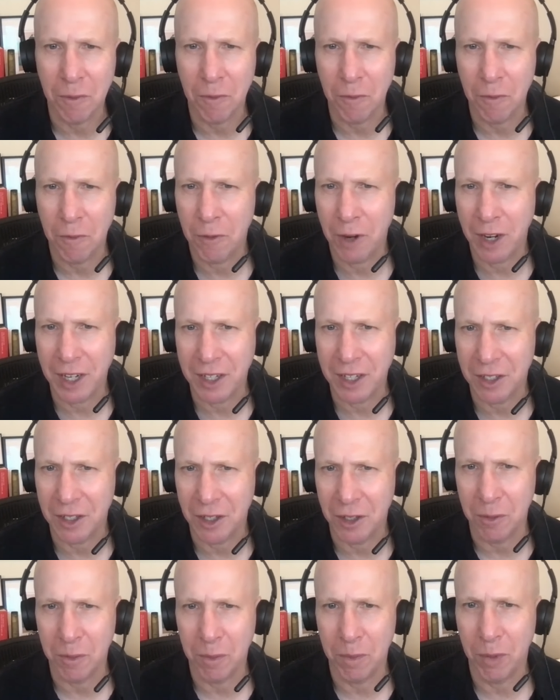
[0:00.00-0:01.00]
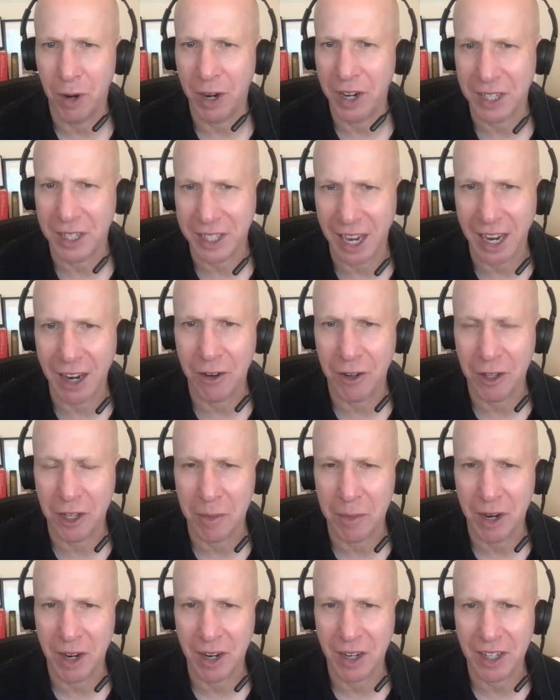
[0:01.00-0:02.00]
fight to break down the
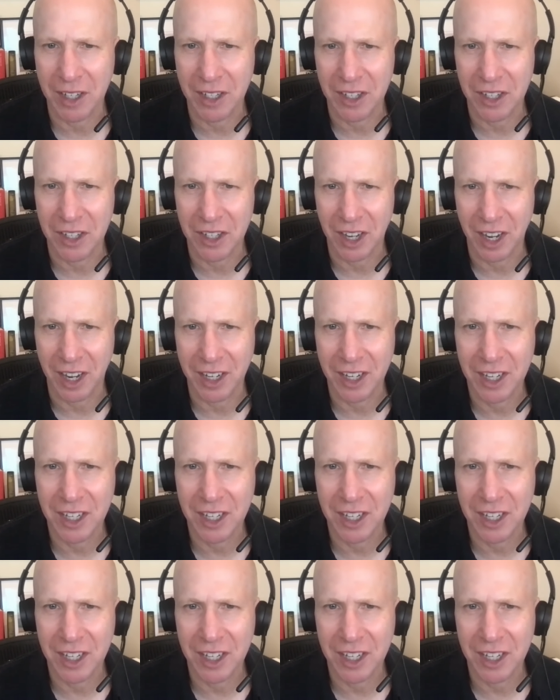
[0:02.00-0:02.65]
American society.